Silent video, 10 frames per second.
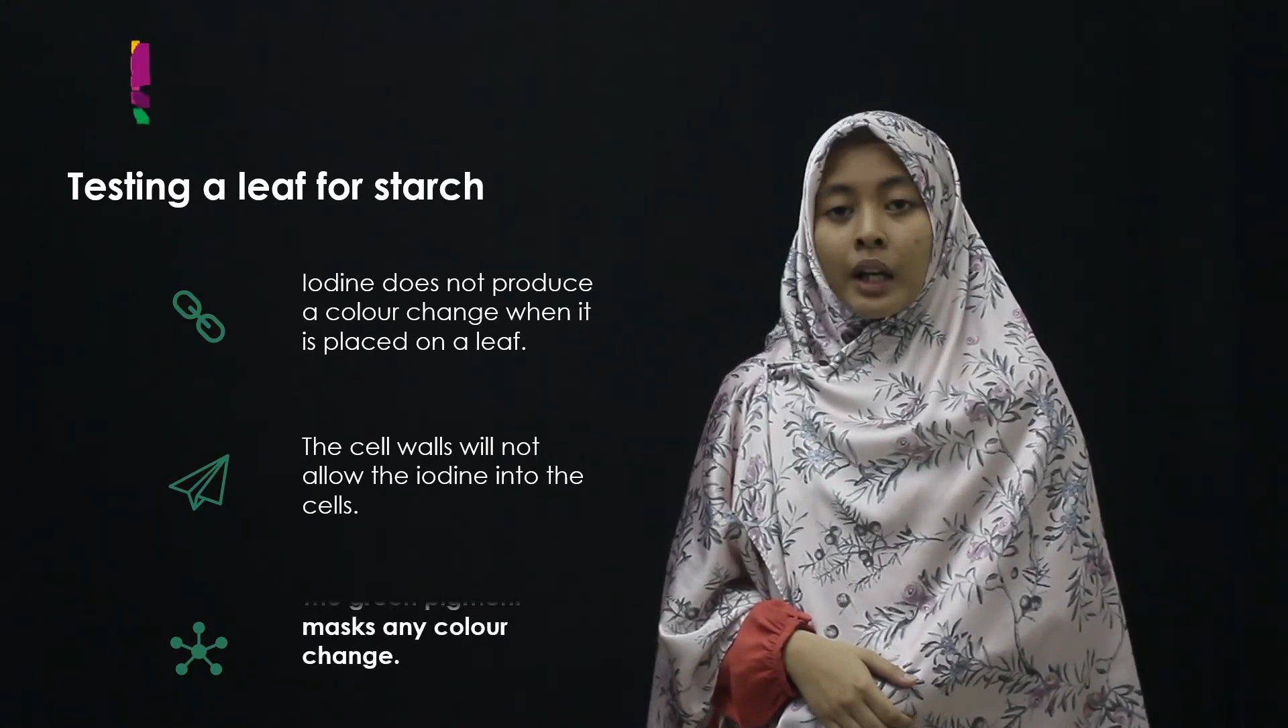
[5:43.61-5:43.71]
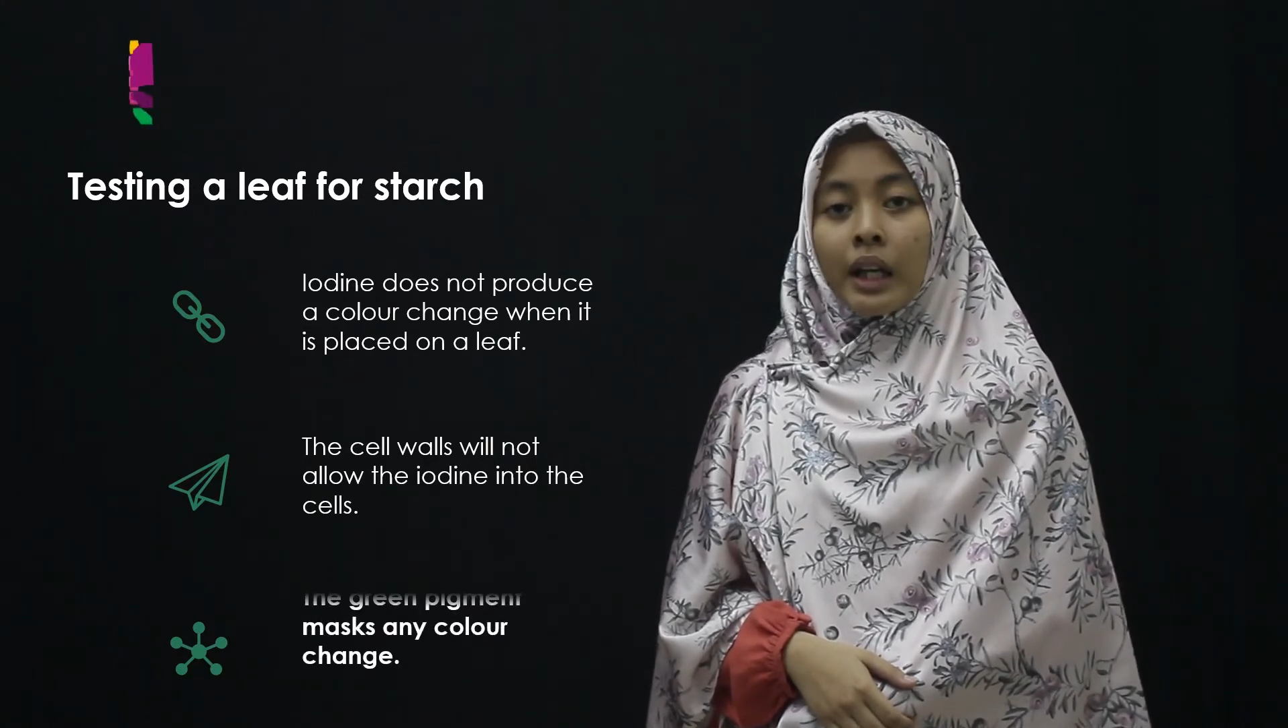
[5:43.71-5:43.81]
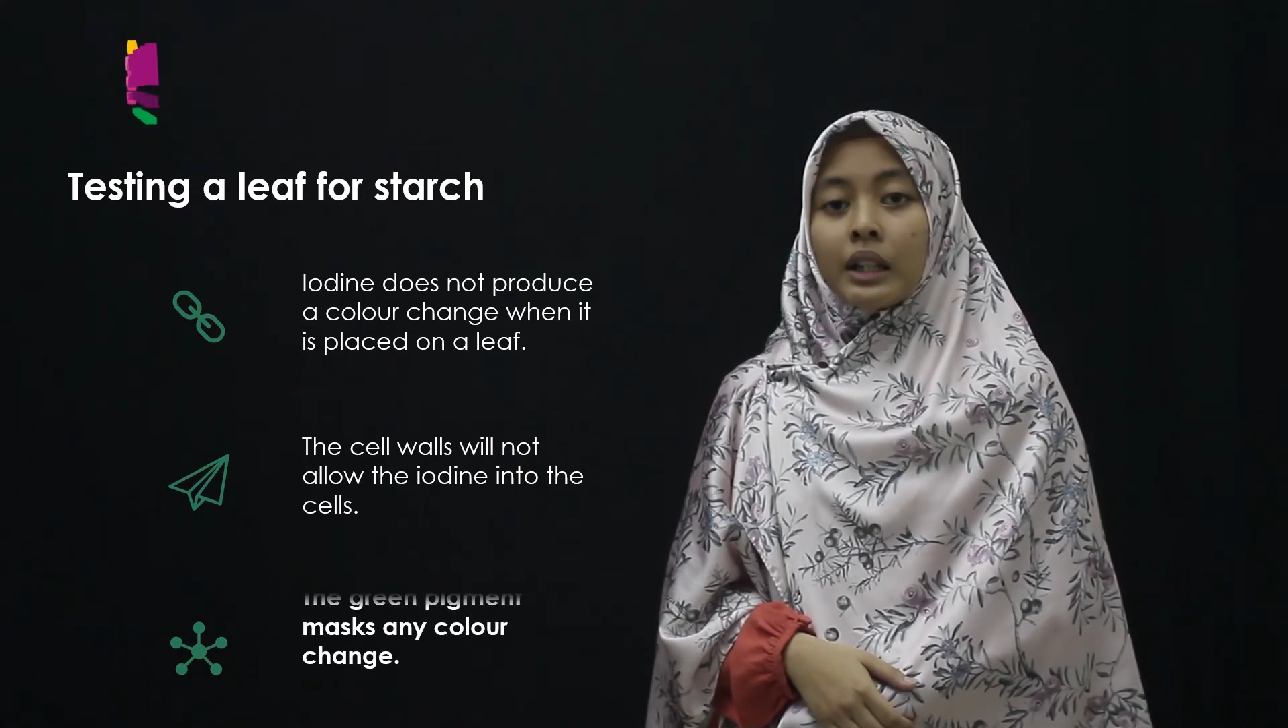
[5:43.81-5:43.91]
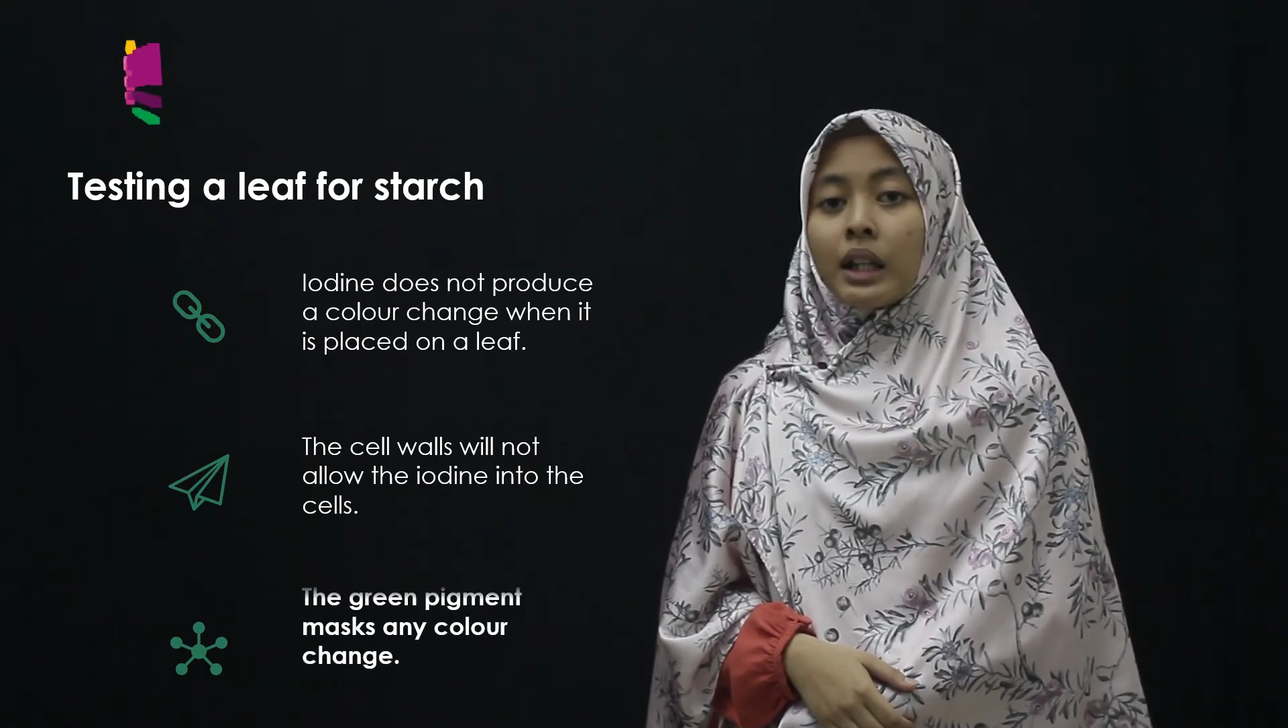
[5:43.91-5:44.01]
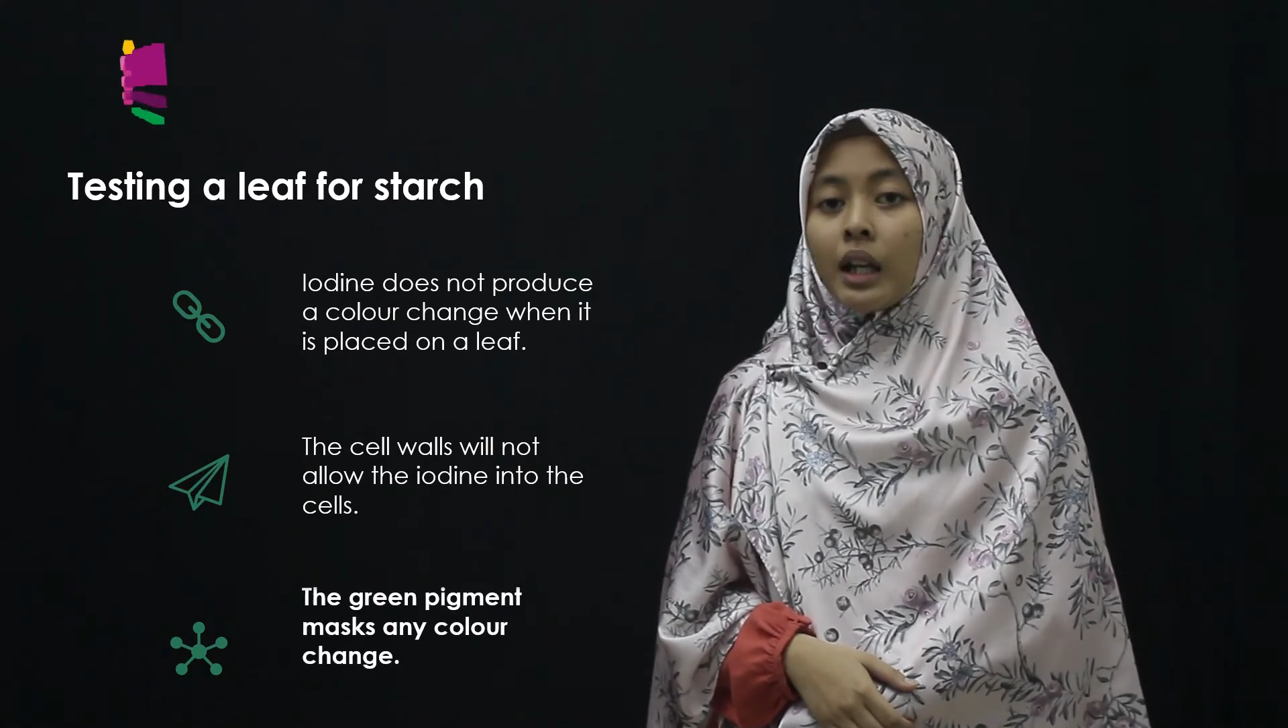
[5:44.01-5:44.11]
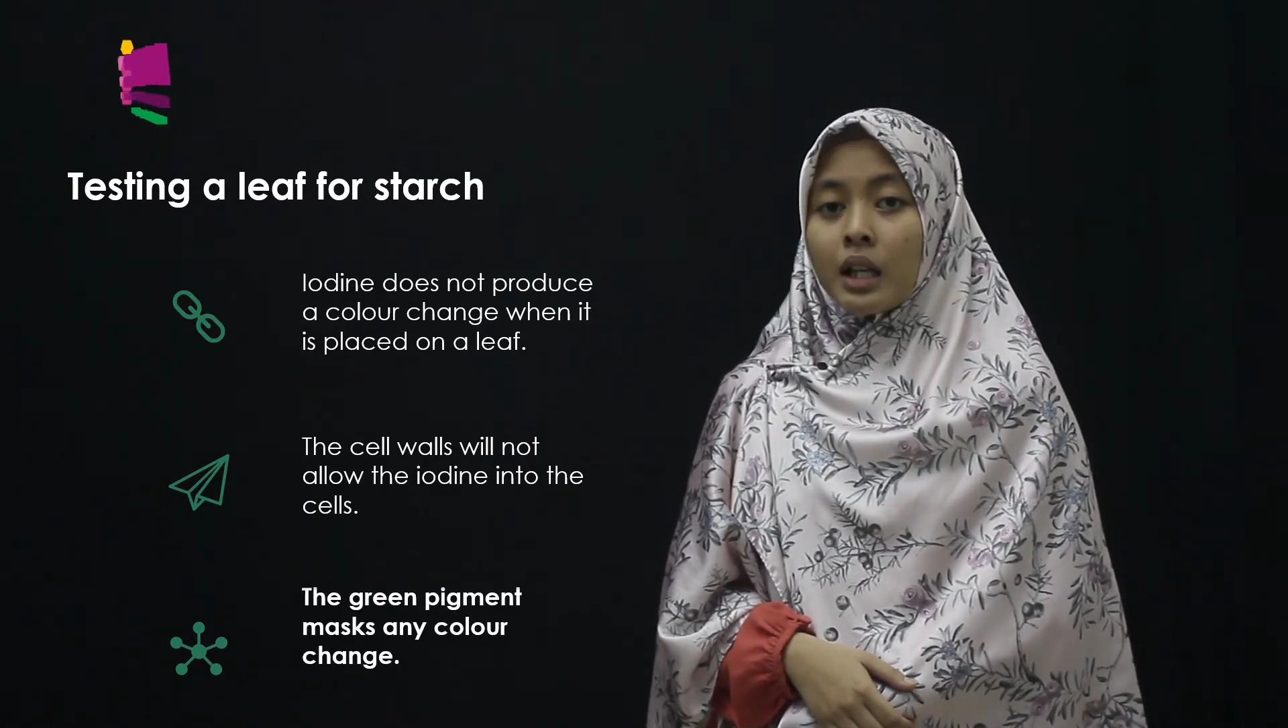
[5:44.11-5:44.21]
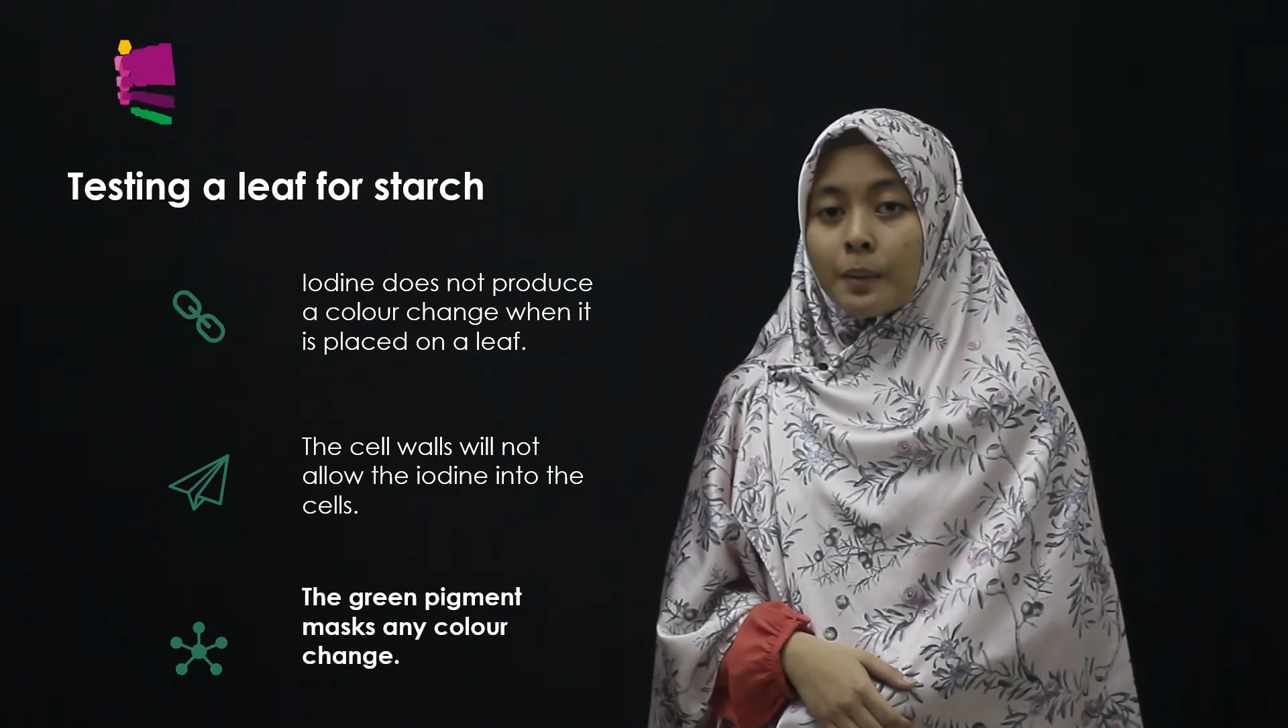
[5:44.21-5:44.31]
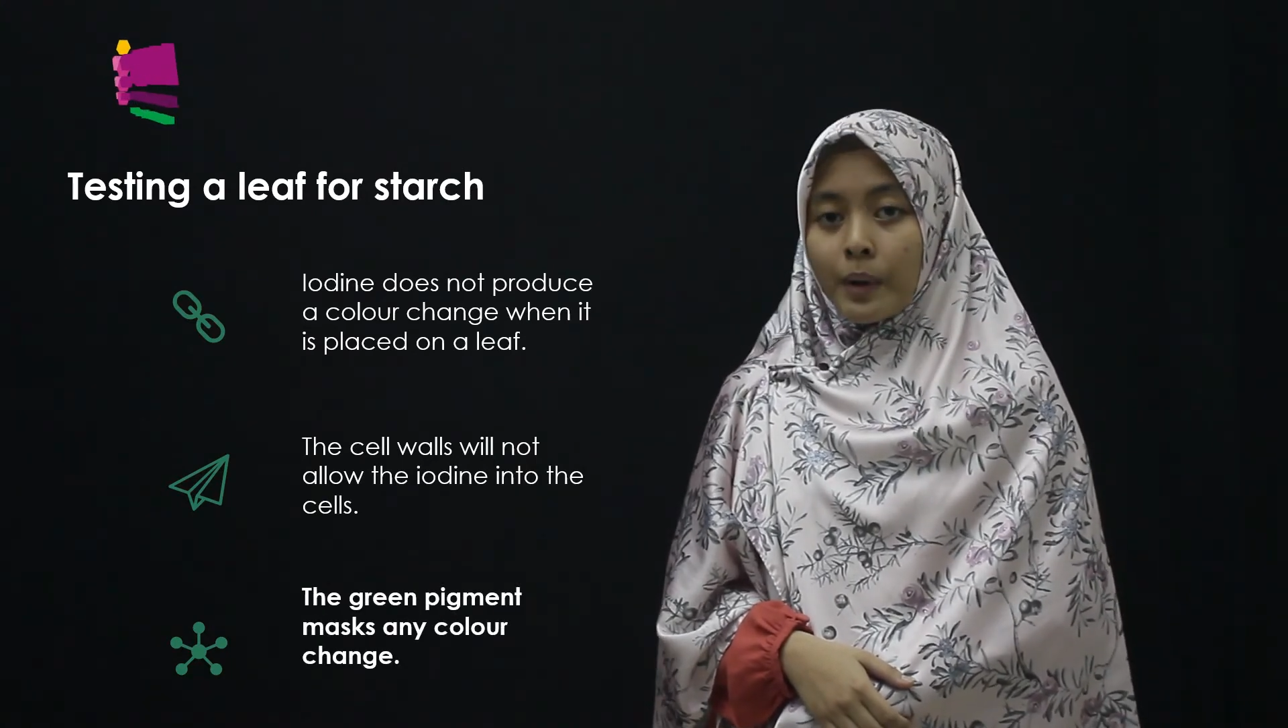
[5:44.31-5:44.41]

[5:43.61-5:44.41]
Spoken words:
And the last